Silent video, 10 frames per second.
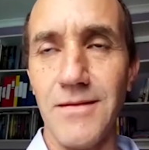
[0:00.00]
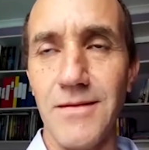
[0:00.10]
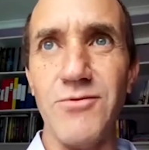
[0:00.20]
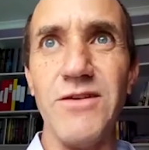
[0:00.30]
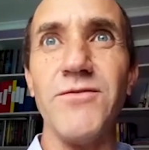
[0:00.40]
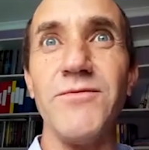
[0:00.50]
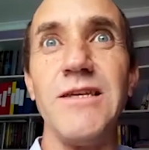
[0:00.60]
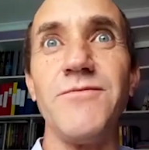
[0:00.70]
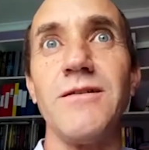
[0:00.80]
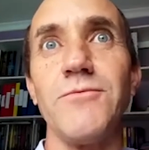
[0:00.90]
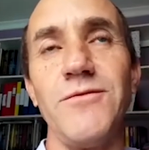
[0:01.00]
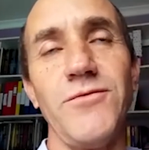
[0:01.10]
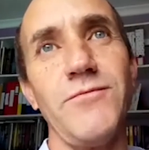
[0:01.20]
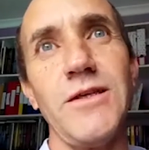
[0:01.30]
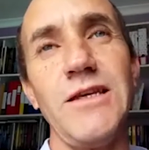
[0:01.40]
And we've
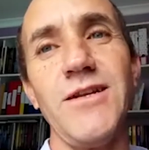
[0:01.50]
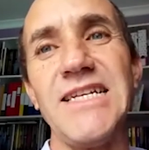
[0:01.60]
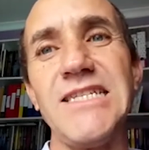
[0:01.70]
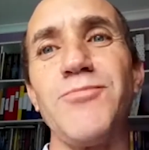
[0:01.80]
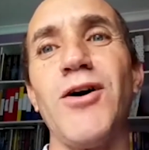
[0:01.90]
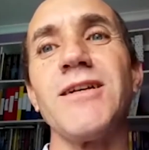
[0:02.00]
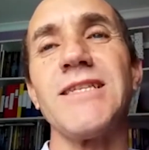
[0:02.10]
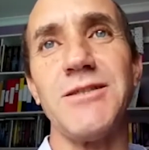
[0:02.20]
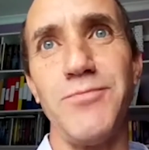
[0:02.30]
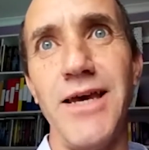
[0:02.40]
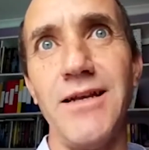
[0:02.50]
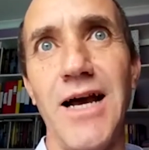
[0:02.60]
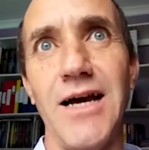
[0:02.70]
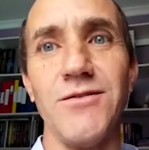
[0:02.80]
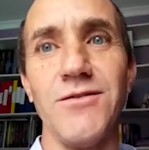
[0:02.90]
even had deposits paid
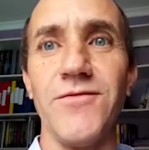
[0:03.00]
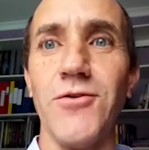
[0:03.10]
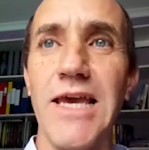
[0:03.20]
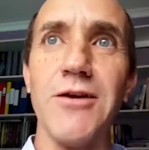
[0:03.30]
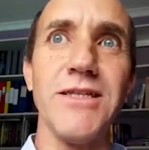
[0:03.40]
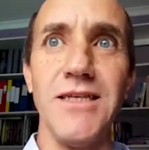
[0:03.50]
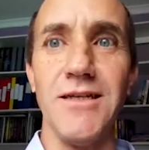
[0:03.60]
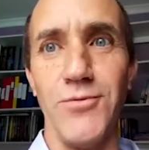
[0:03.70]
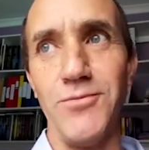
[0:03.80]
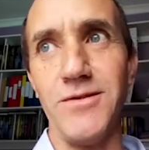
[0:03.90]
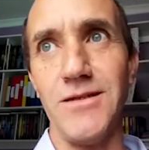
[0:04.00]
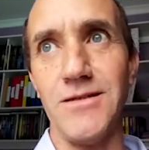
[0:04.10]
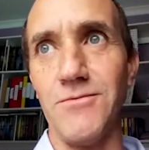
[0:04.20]
out of equity in properties.